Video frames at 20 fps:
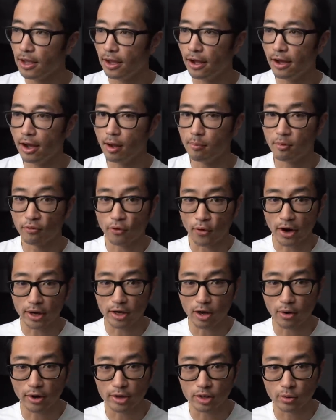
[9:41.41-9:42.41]
Before I
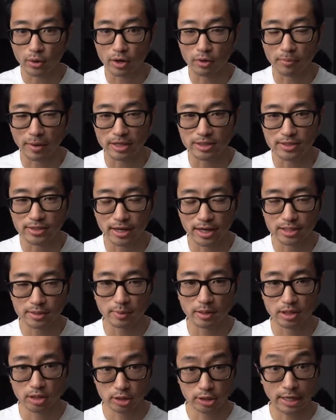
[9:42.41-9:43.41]
go, I do want to remind you guys
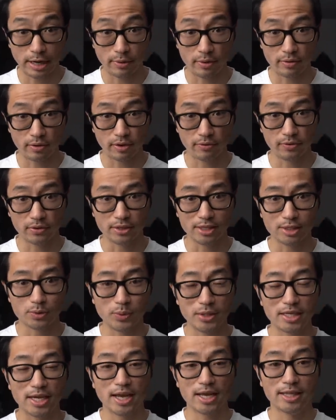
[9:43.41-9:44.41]
about the charity run for this
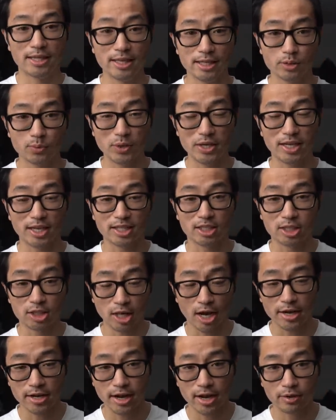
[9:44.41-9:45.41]
week. This week, it's John